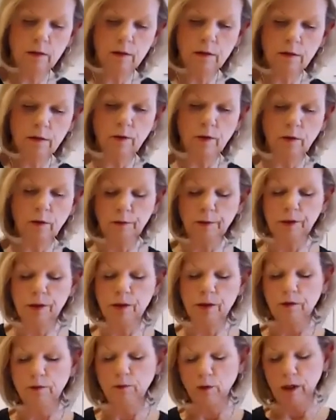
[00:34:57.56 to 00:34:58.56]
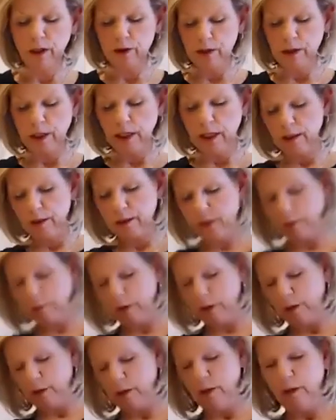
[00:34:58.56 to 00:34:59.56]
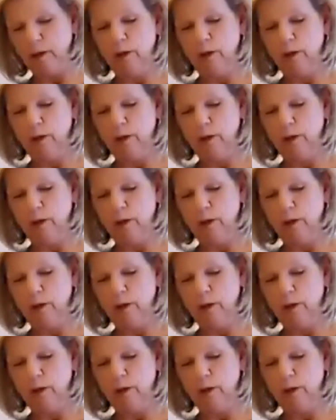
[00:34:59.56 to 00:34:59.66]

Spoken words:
Probably should have watched that as I was